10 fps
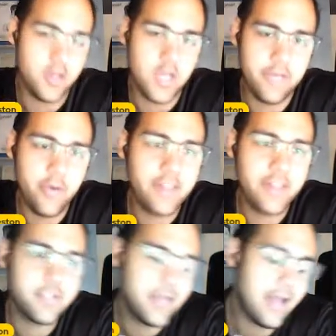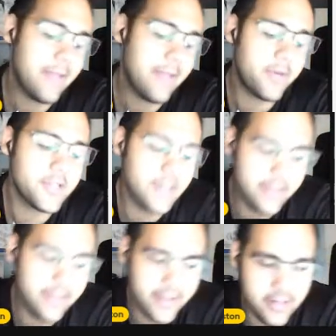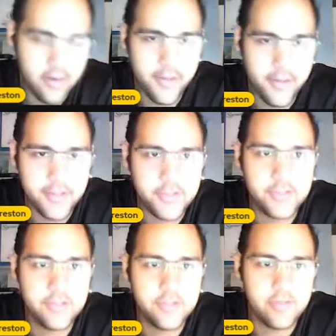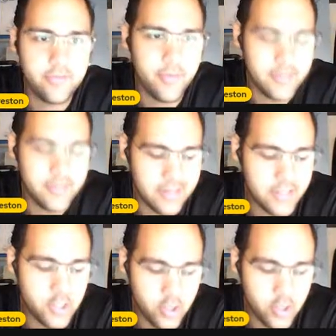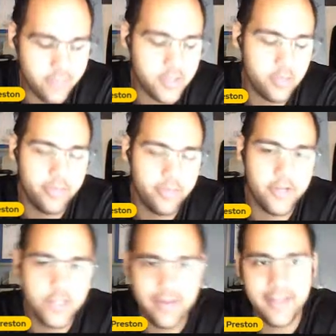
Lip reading: If you ask me, I personally think that others from this list should have turned professional.